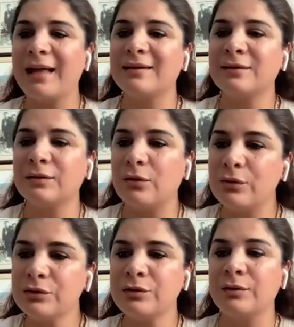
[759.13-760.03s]
and
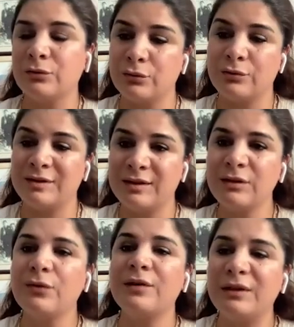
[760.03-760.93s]
close to
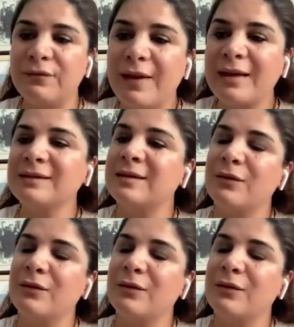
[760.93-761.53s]
0 reflect